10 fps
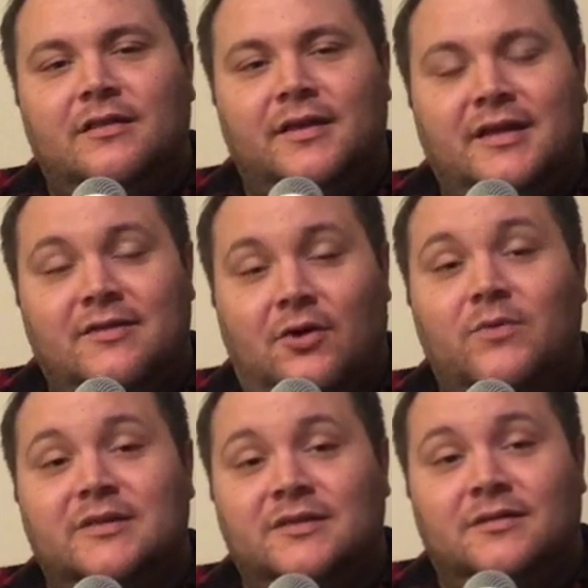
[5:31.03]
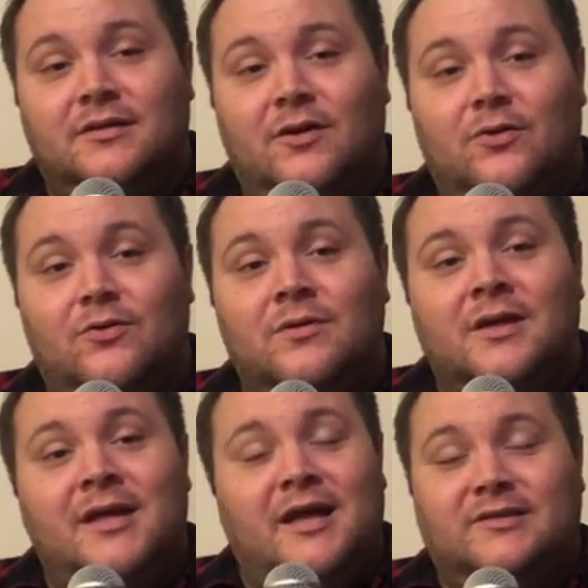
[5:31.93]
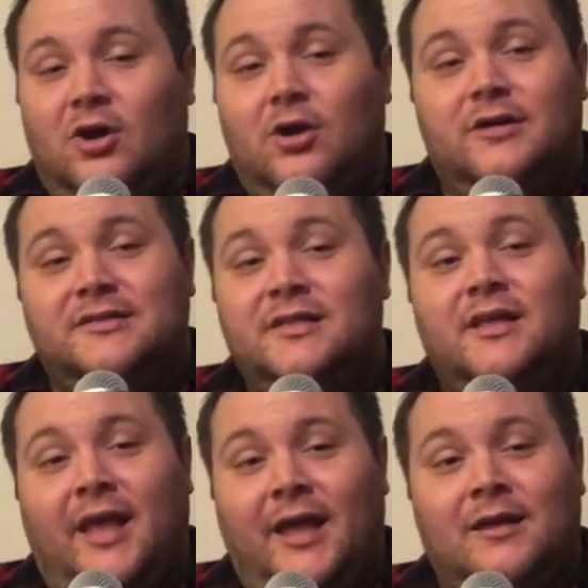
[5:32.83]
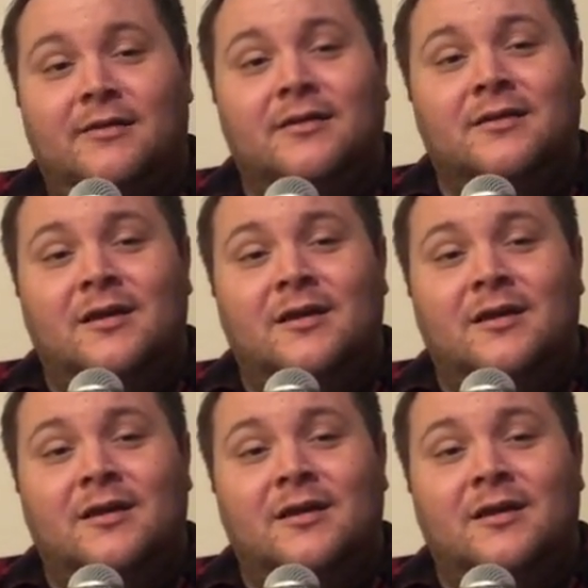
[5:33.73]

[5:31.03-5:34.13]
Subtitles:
Like, he's always going to go as hard as he can